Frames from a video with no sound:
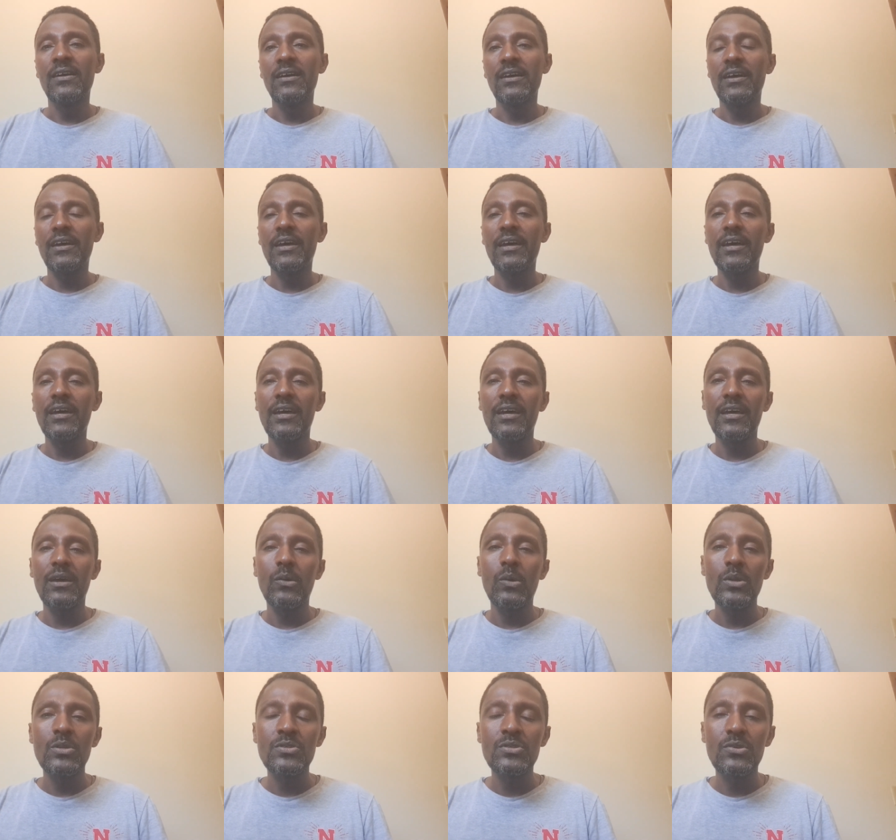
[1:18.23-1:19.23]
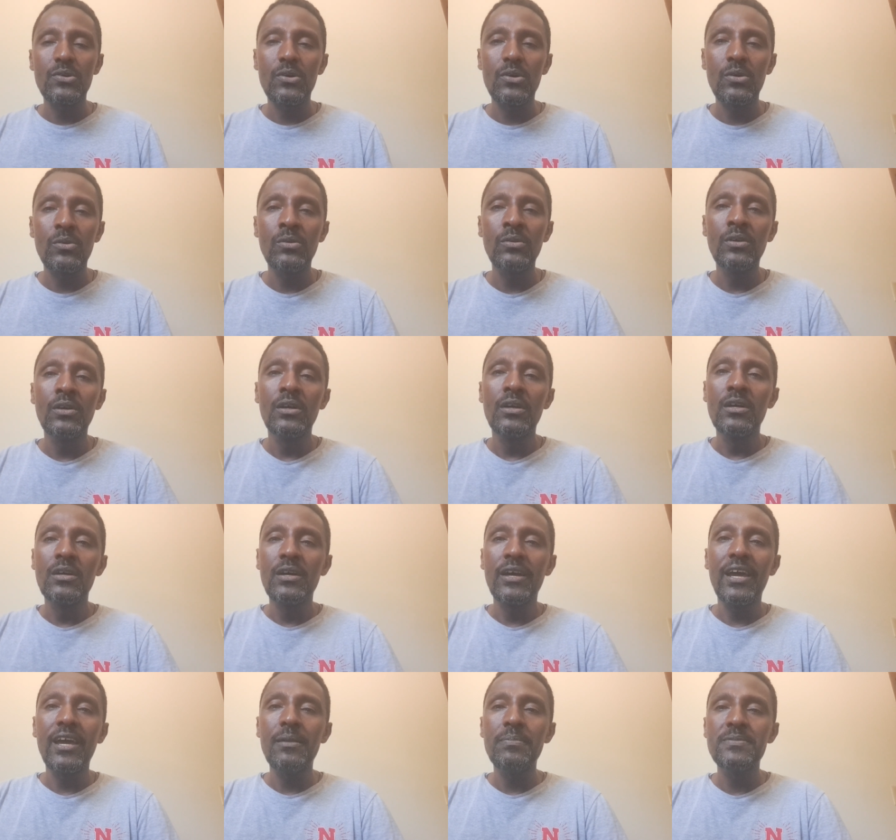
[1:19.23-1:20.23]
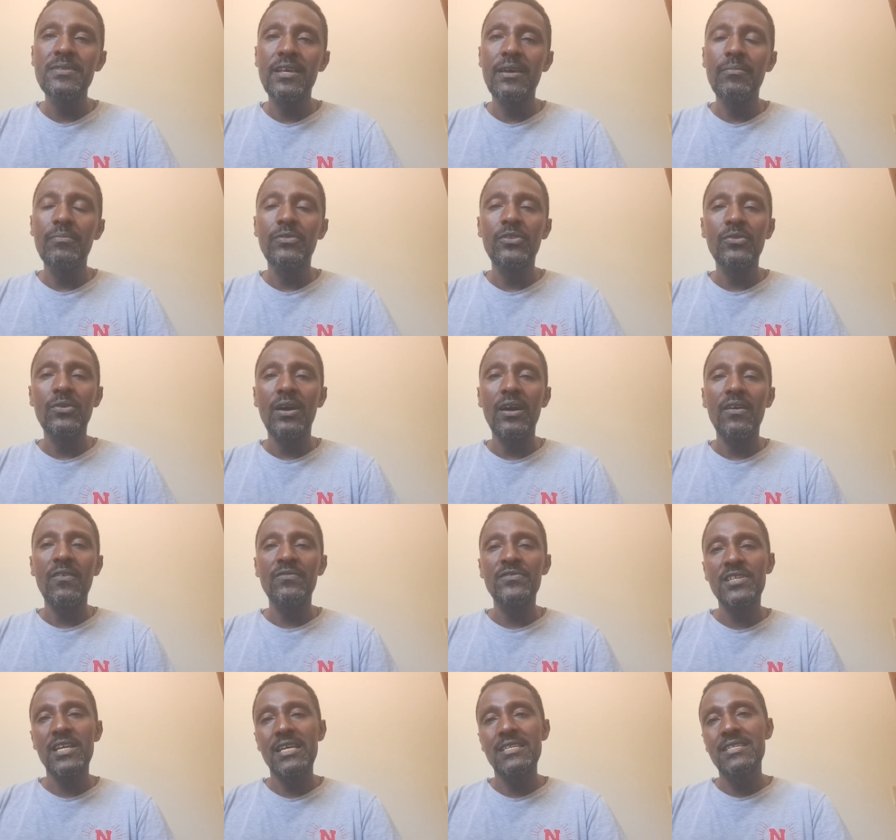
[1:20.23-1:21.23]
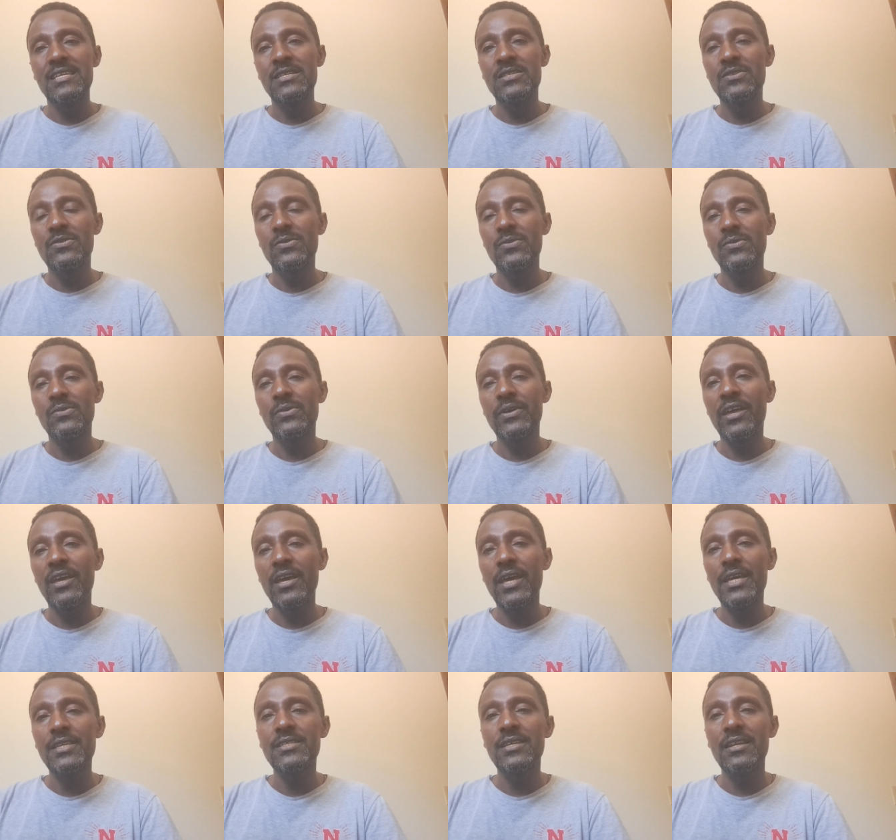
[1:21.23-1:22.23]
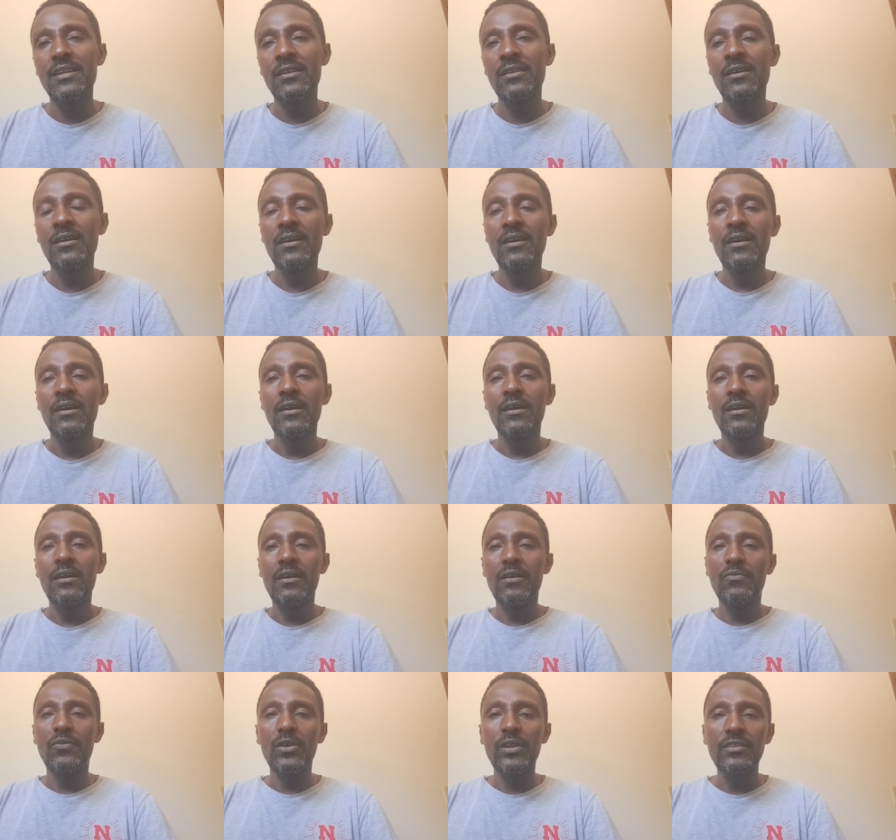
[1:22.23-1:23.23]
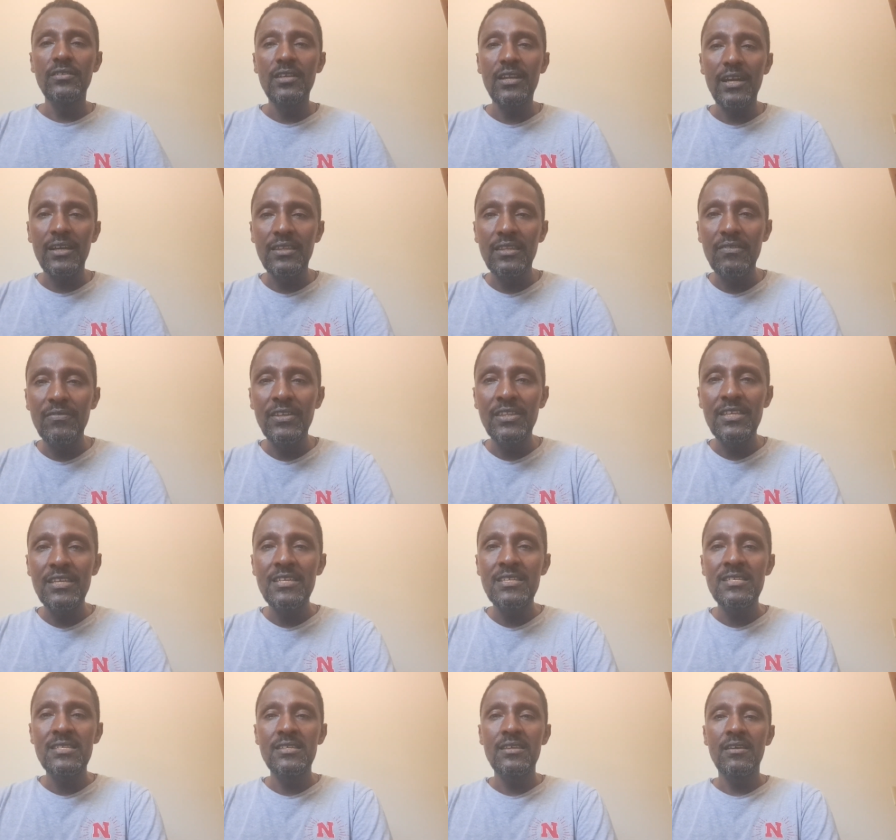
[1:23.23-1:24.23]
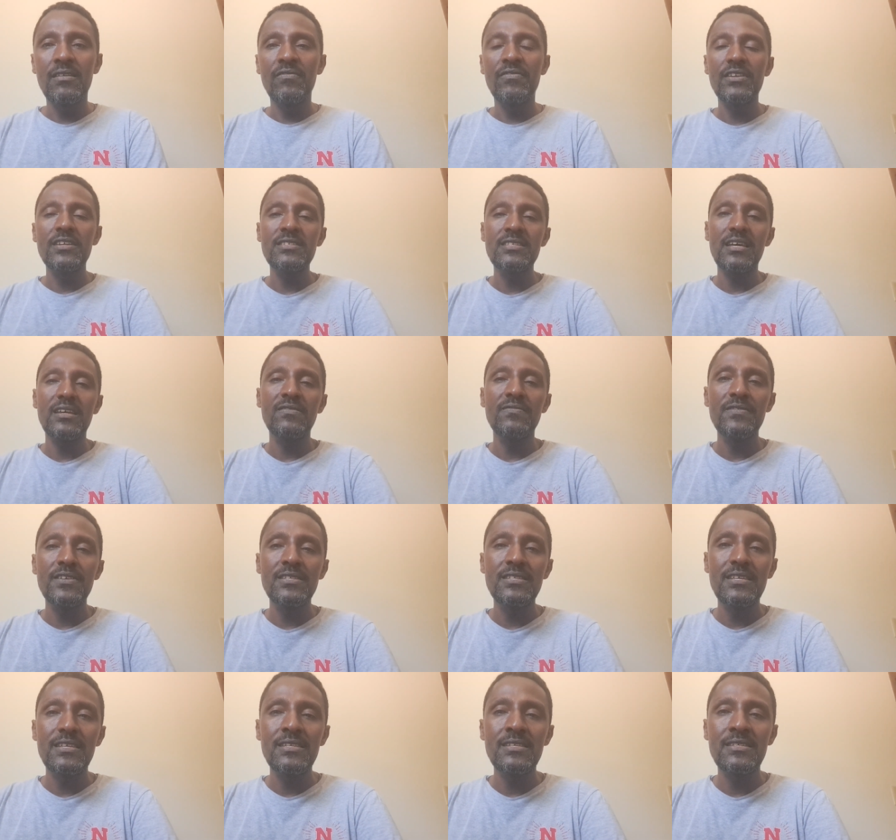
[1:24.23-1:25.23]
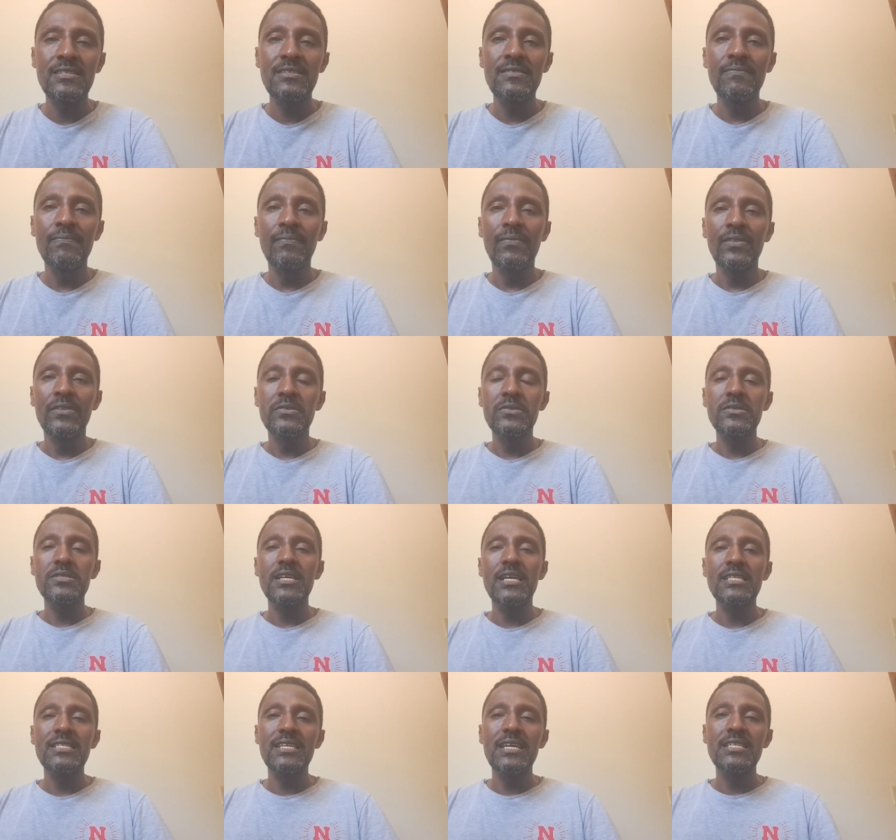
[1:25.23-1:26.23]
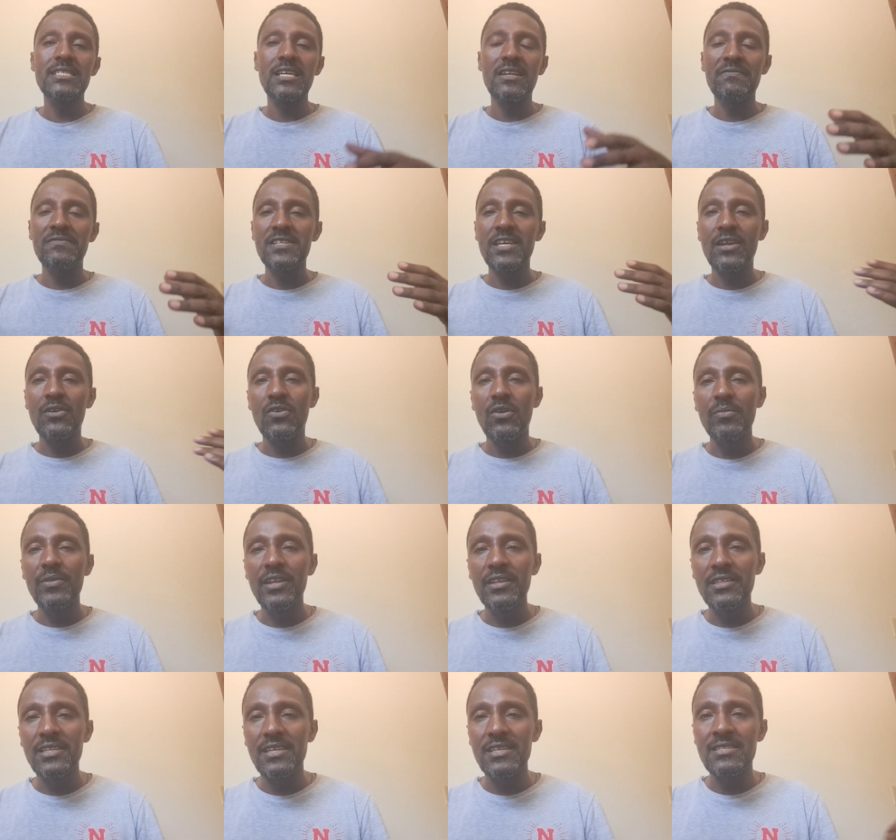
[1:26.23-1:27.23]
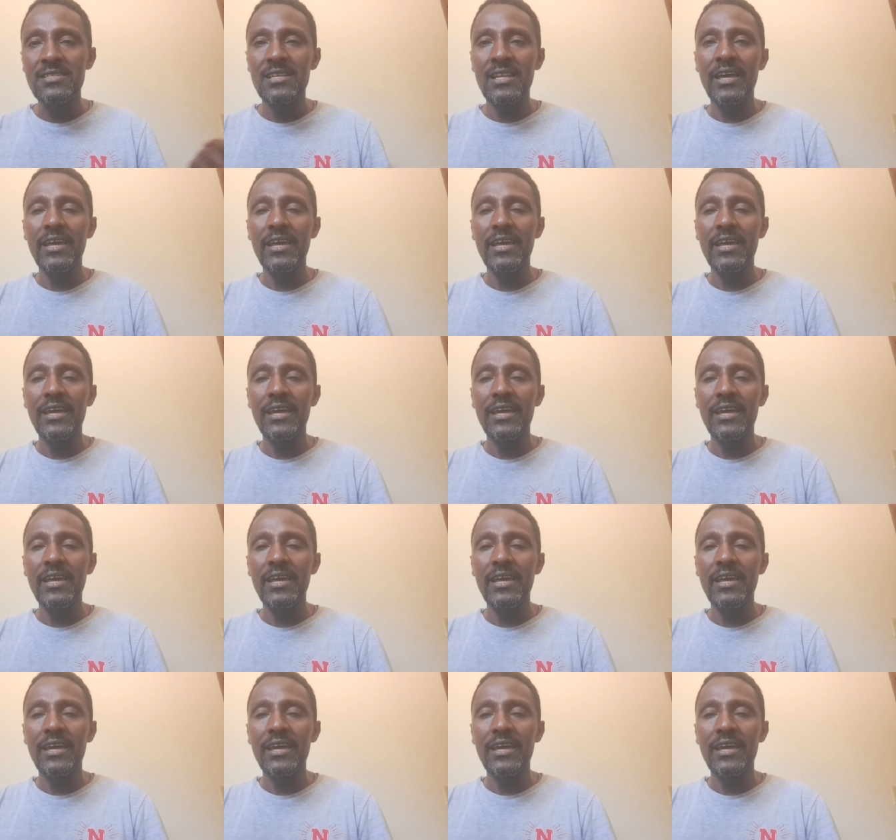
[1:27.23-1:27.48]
Uh, also help them to have chances to engage in uh, volunteer activities, free services, so that they serve their communities.